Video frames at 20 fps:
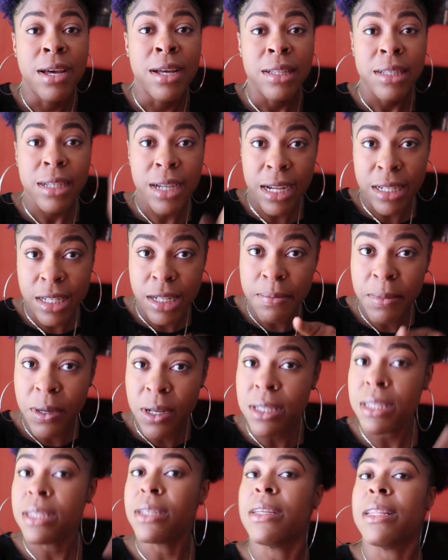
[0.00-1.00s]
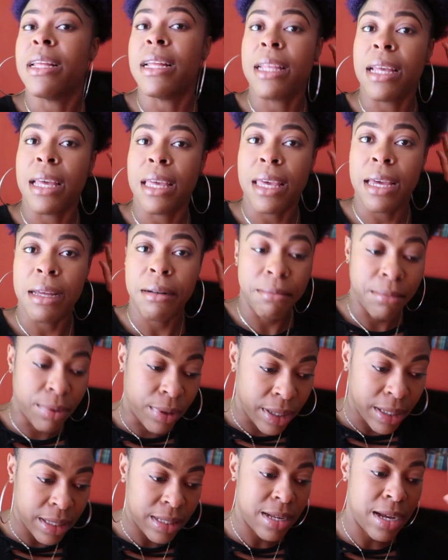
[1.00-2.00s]
to catch the bus so that I can
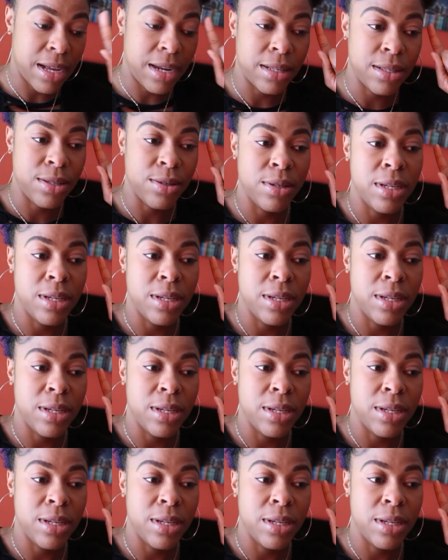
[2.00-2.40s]
bring Tyler to